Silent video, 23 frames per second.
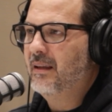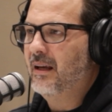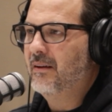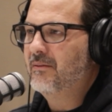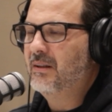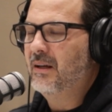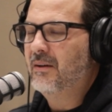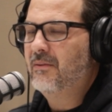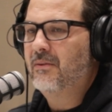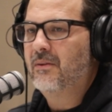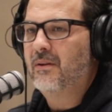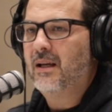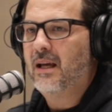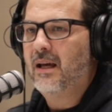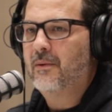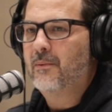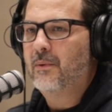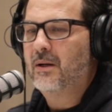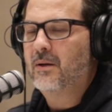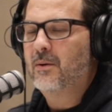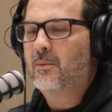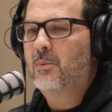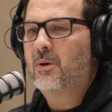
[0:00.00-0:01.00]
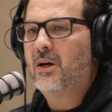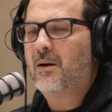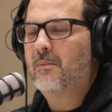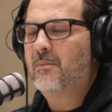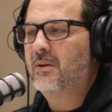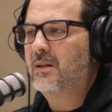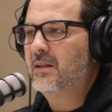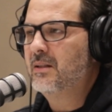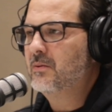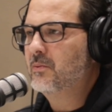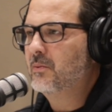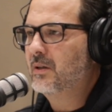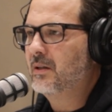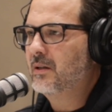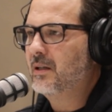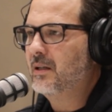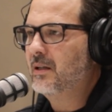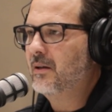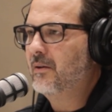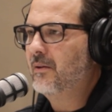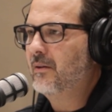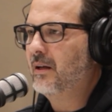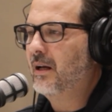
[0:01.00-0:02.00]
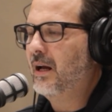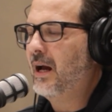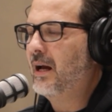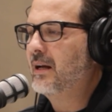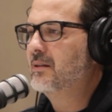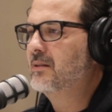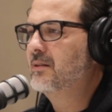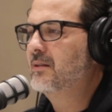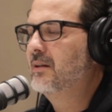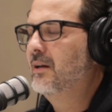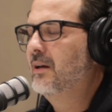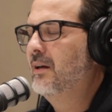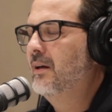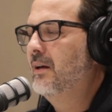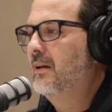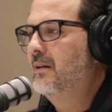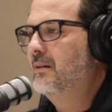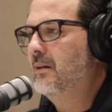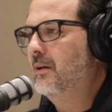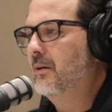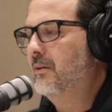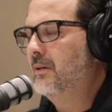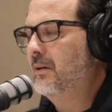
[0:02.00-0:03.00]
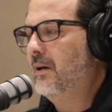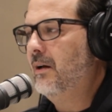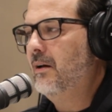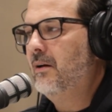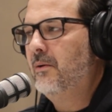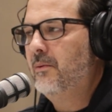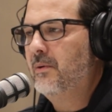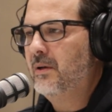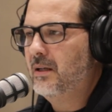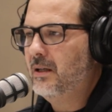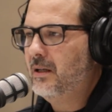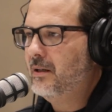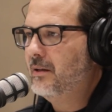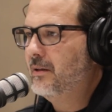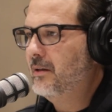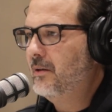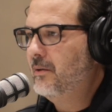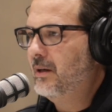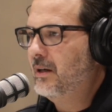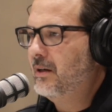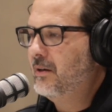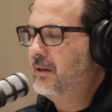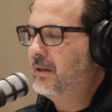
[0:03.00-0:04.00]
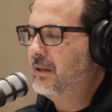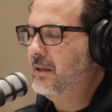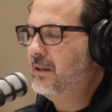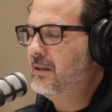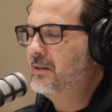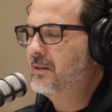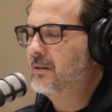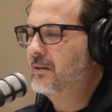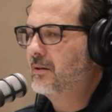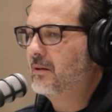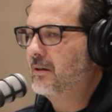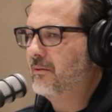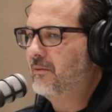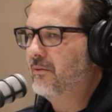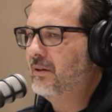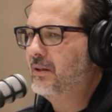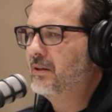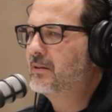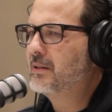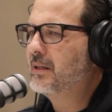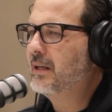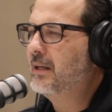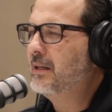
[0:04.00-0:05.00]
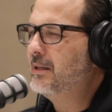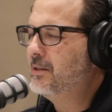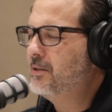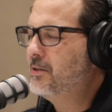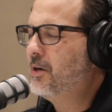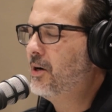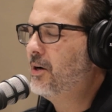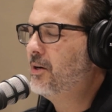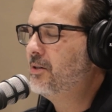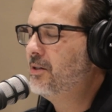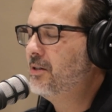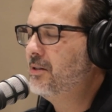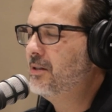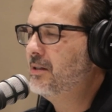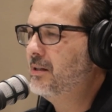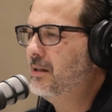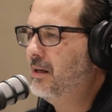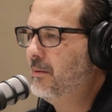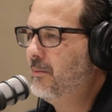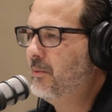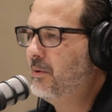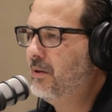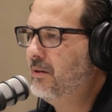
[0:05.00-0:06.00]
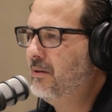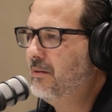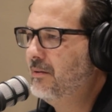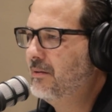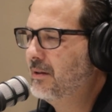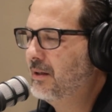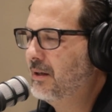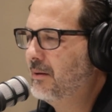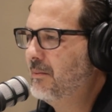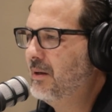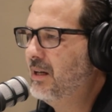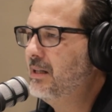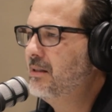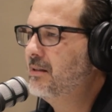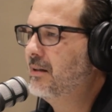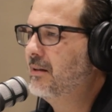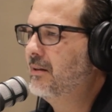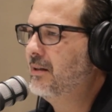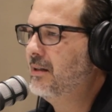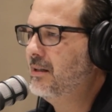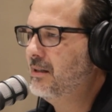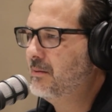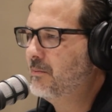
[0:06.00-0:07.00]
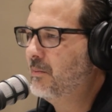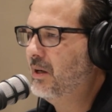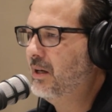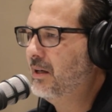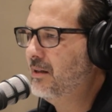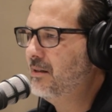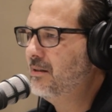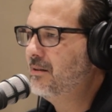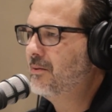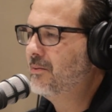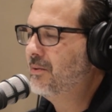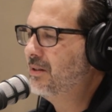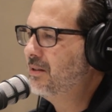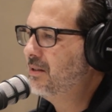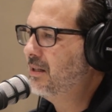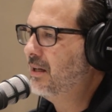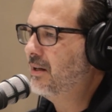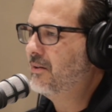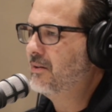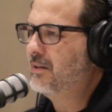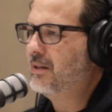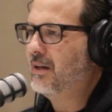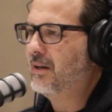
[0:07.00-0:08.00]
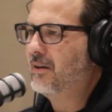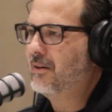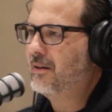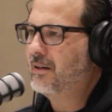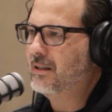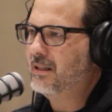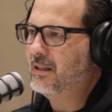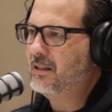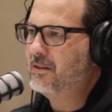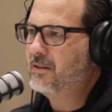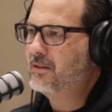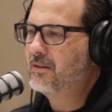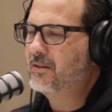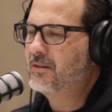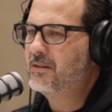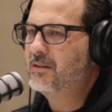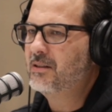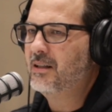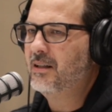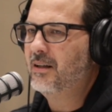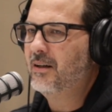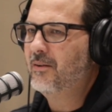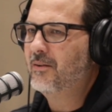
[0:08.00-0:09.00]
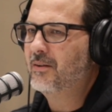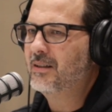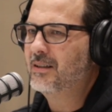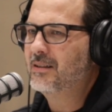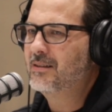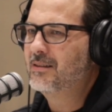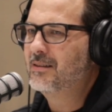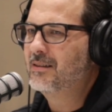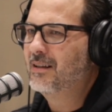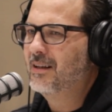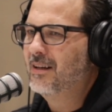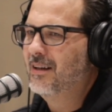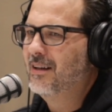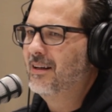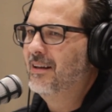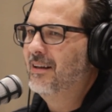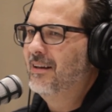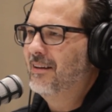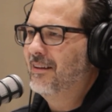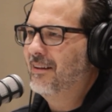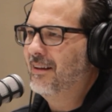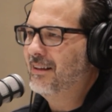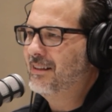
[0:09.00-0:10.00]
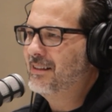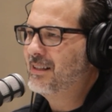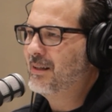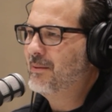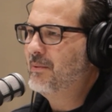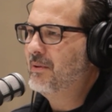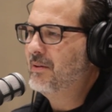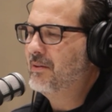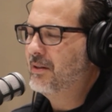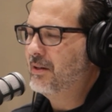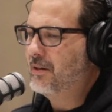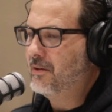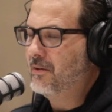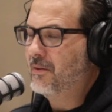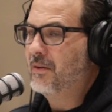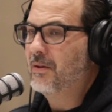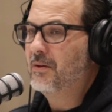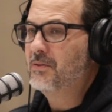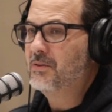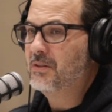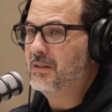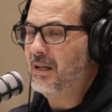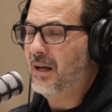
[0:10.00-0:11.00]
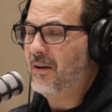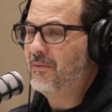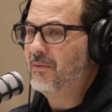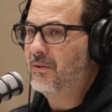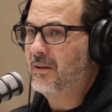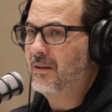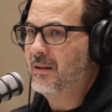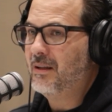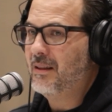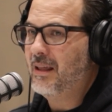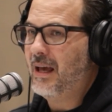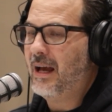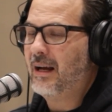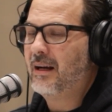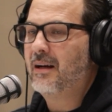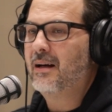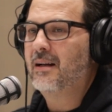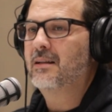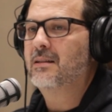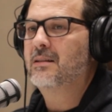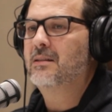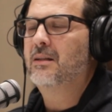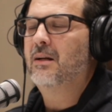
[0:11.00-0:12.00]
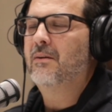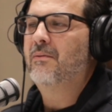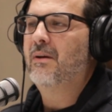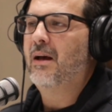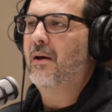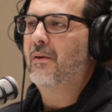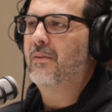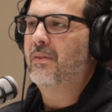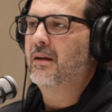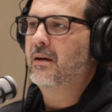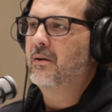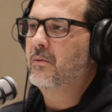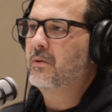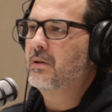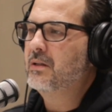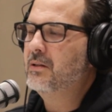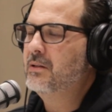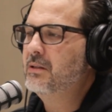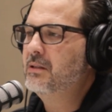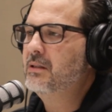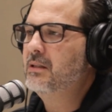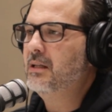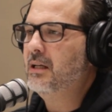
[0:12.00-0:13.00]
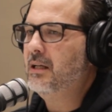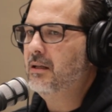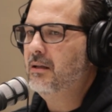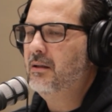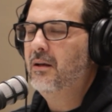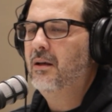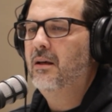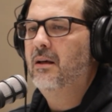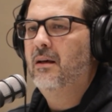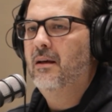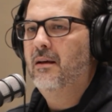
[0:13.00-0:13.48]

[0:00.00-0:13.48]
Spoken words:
I've definitely had rental properties where, the guy's telling you, oh, we need a new air conditioner. And it feels like he's charging you double. And amazingly, his buddy's the one selling you air conditioners, and it's like there's definitely that kind of stuff out there where you just need,